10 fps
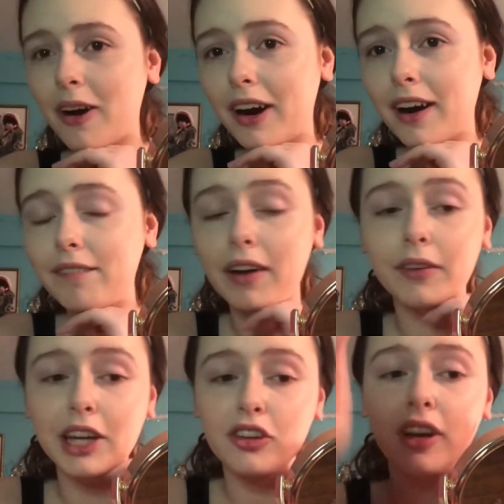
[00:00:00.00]
our
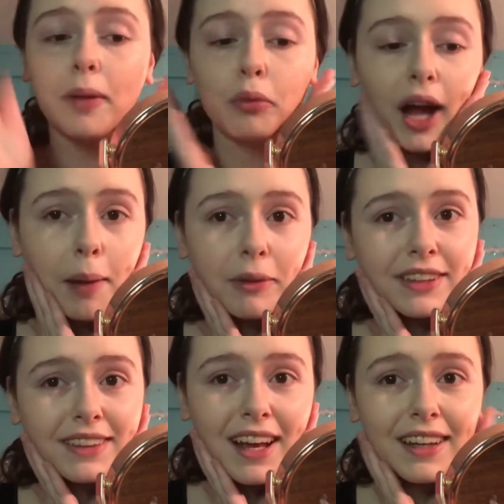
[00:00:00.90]
foundation and primer
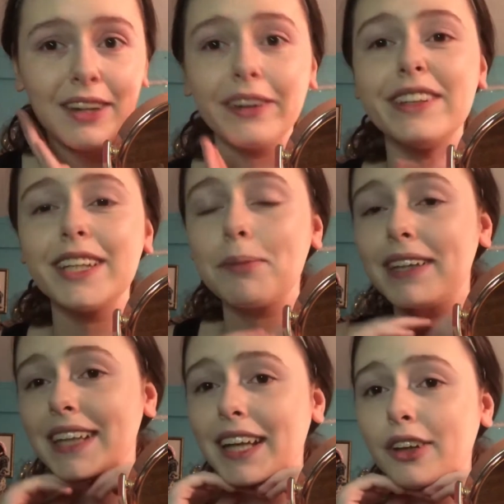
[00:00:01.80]
is done. You can see my
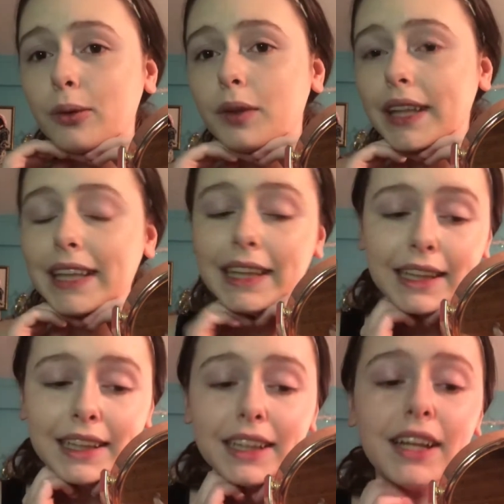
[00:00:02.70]
skin looks really
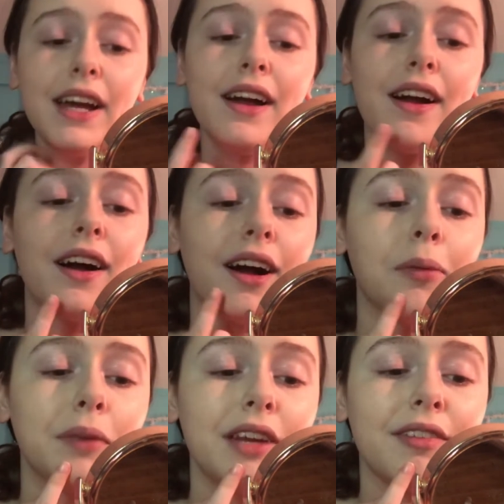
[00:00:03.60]
clear.
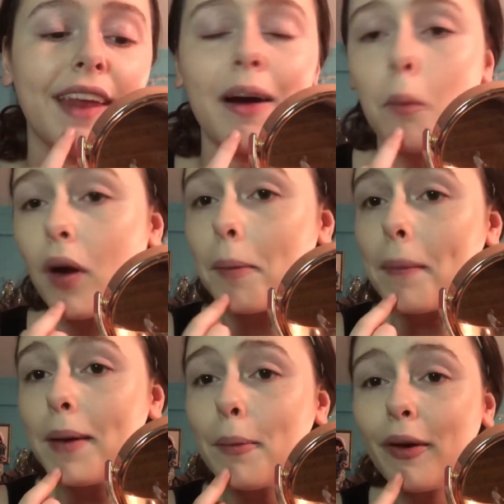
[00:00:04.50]
Even that one
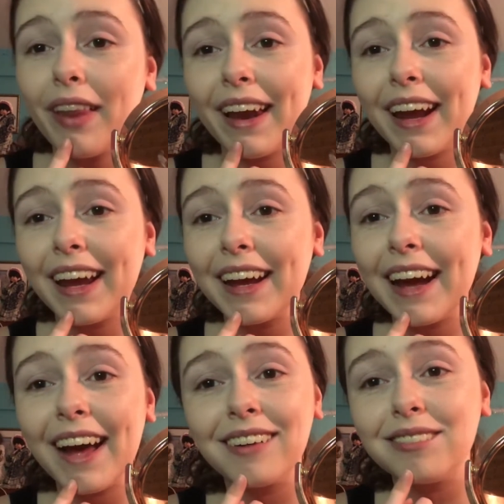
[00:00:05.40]
pimple that I
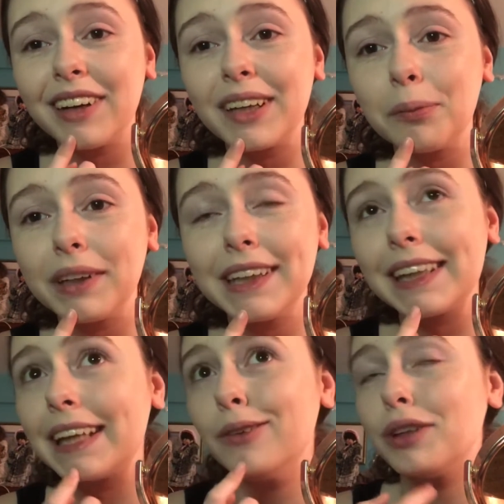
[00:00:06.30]
have randomly,
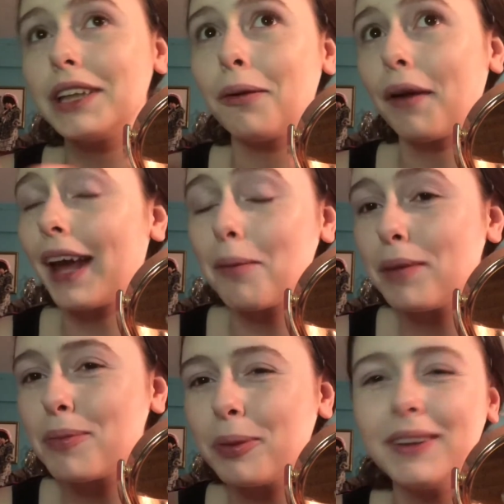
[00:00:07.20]
because I usually don't get
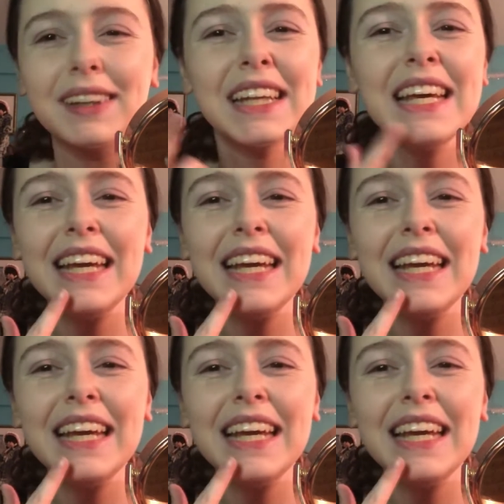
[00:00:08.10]
pimples,